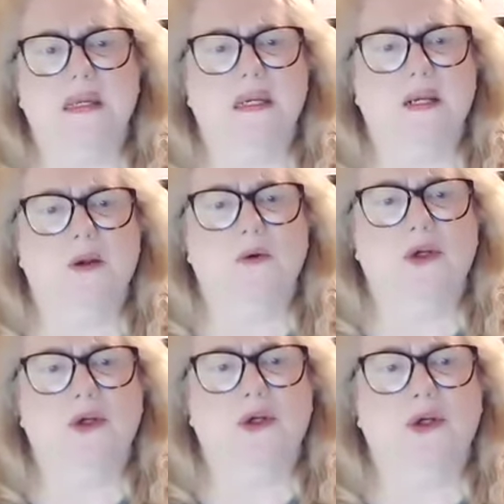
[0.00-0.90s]
you know,
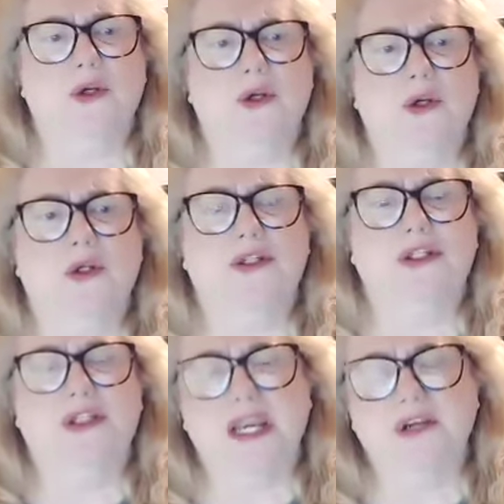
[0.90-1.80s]

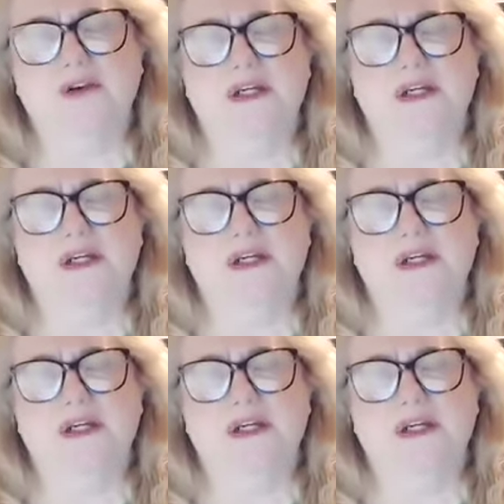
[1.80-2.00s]
set your